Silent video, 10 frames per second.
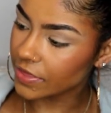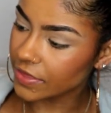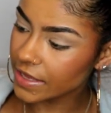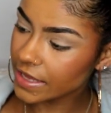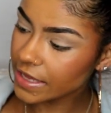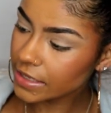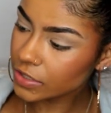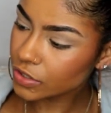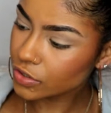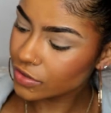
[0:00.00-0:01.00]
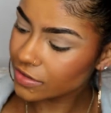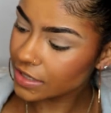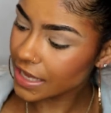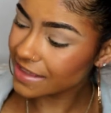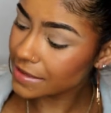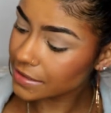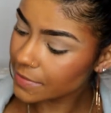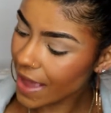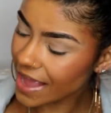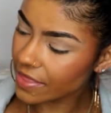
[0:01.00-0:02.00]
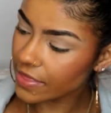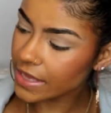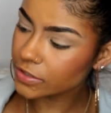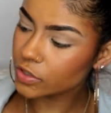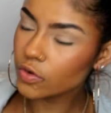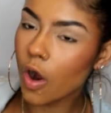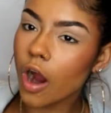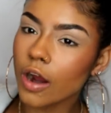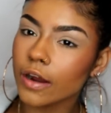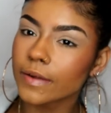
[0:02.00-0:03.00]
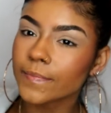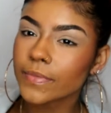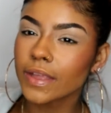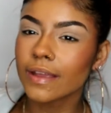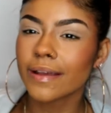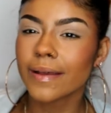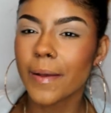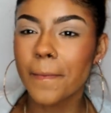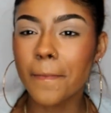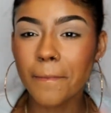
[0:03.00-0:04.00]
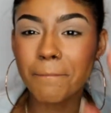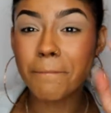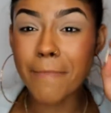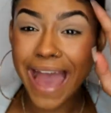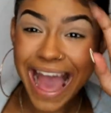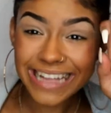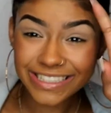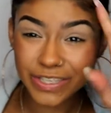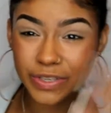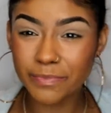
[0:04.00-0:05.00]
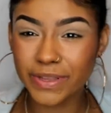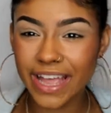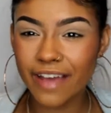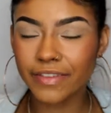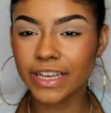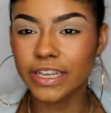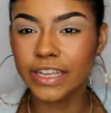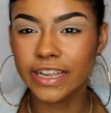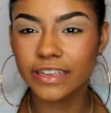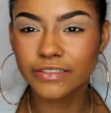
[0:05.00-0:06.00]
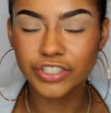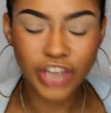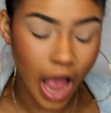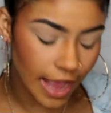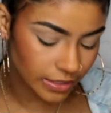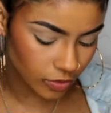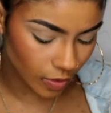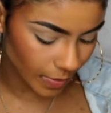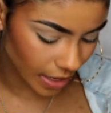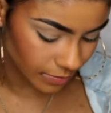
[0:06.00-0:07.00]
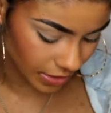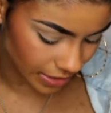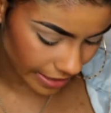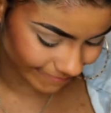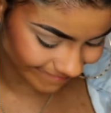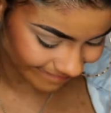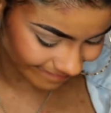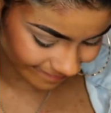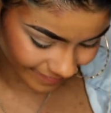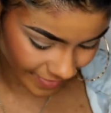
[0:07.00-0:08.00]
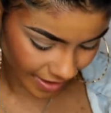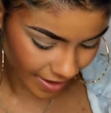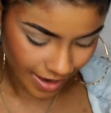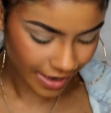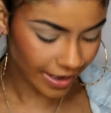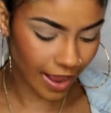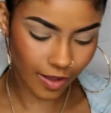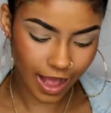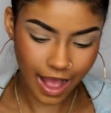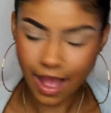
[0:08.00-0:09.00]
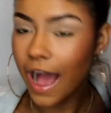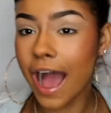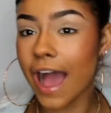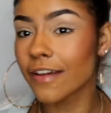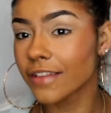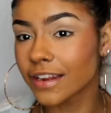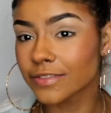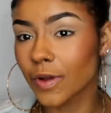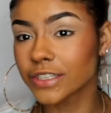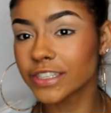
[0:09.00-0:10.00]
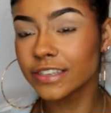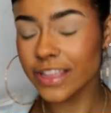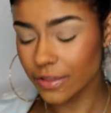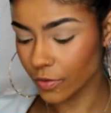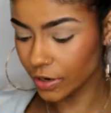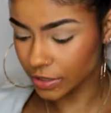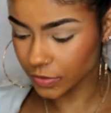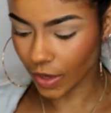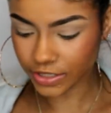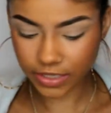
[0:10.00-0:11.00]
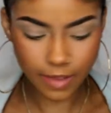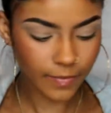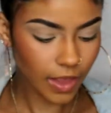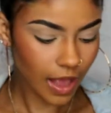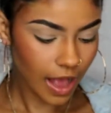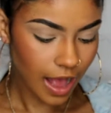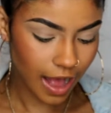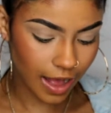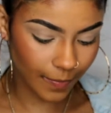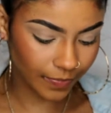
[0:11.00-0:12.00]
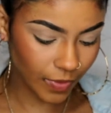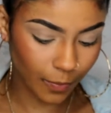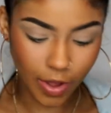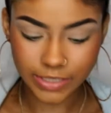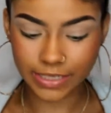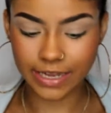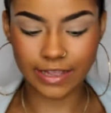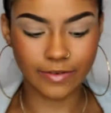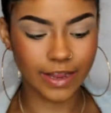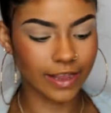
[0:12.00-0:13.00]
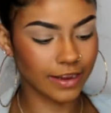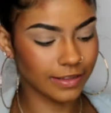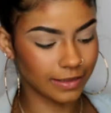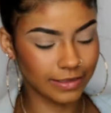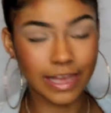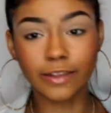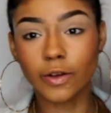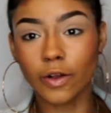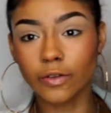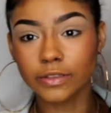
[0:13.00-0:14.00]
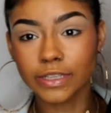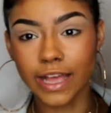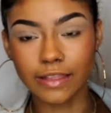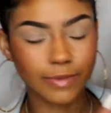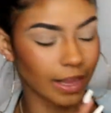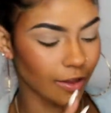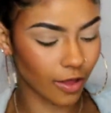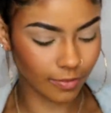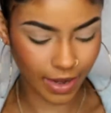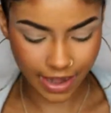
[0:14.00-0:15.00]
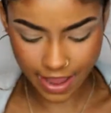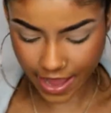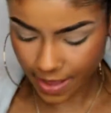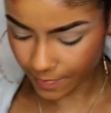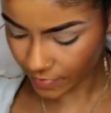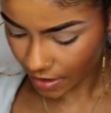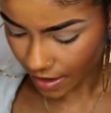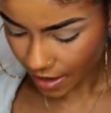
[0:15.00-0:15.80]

These, this is a matte, and these two are matte, but they have like a shine to them, and I'm just like, mm. Now, I've not swatched any of these, so we're gonna swatch them. Um, Boss Lady right here, this yellow gold has been like calling my name.